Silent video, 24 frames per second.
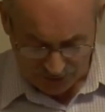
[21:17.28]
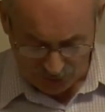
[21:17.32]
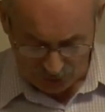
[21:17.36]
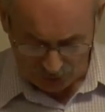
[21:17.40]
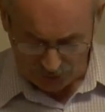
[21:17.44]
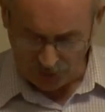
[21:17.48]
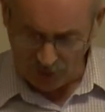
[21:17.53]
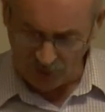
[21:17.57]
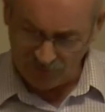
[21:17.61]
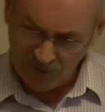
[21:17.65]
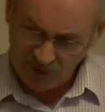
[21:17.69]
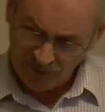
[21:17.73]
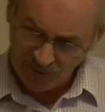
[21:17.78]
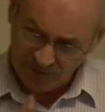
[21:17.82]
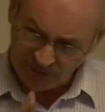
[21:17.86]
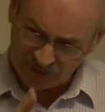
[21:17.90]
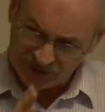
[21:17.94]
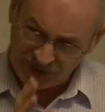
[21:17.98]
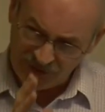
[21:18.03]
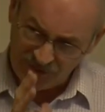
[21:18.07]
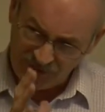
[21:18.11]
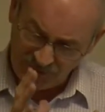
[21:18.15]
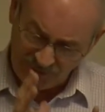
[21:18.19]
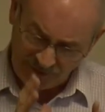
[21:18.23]
not enough.
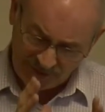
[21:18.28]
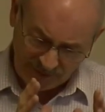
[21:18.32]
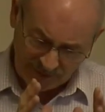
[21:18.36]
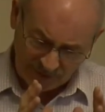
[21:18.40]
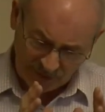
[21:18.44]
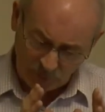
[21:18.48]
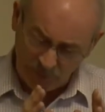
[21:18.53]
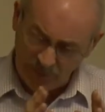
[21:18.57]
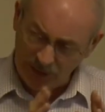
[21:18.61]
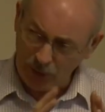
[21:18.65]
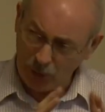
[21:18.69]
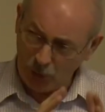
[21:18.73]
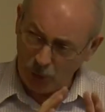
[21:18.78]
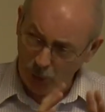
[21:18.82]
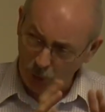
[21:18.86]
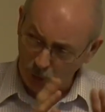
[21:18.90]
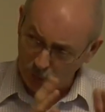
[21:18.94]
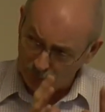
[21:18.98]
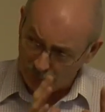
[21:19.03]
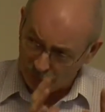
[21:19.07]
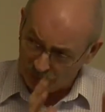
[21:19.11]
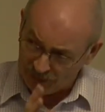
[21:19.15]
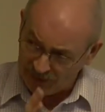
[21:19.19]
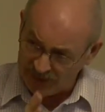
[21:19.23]
This thing that we call
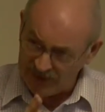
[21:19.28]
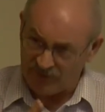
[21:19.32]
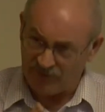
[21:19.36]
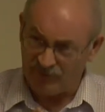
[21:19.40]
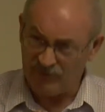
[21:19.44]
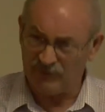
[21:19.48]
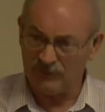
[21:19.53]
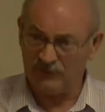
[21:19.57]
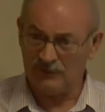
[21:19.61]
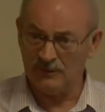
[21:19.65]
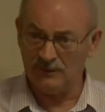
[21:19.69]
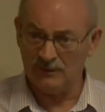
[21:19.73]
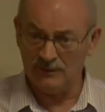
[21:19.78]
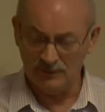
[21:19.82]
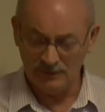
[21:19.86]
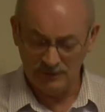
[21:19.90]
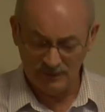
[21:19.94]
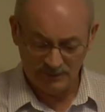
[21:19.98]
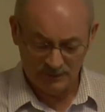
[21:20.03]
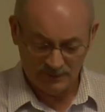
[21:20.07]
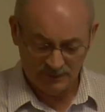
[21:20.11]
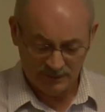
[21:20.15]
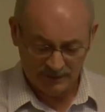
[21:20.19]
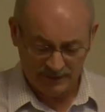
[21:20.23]
belief
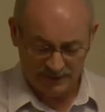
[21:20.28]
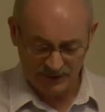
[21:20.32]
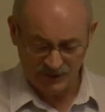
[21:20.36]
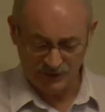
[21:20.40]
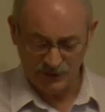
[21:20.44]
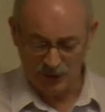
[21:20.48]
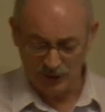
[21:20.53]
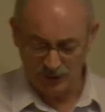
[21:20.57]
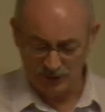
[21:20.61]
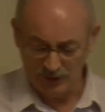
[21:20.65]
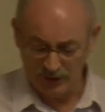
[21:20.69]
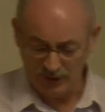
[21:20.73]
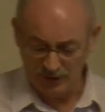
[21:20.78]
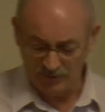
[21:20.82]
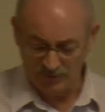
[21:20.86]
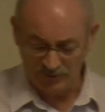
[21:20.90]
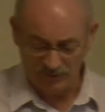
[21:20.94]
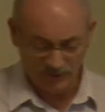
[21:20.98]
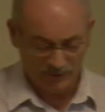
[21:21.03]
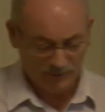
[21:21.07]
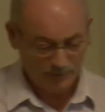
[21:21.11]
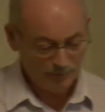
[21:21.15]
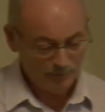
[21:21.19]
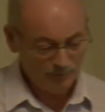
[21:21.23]
is not
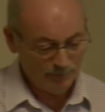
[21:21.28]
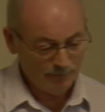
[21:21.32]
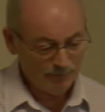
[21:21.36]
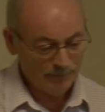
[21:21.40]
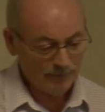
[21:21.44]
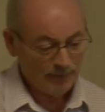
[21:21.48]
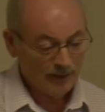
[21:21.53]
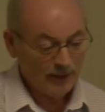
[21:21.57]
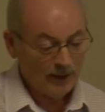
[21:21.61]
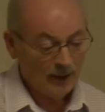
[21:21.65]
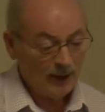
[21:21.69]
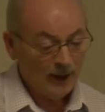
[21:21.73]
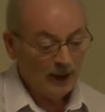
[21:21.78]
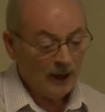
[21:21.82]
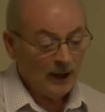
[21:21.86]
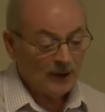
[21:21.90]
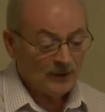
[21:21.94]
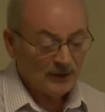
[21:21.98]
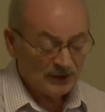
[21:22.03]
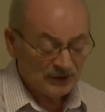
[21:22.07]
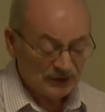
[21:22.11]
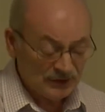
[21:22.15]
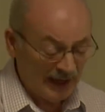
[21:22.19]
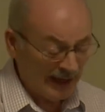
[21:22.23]
enough.
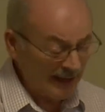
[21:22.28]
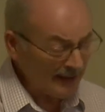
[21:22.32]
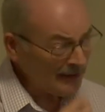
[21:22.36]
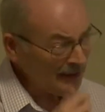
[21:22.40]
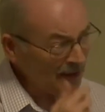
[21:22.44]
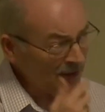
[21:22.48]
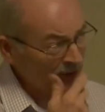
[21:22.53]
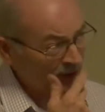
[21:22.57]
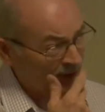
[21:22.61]
The second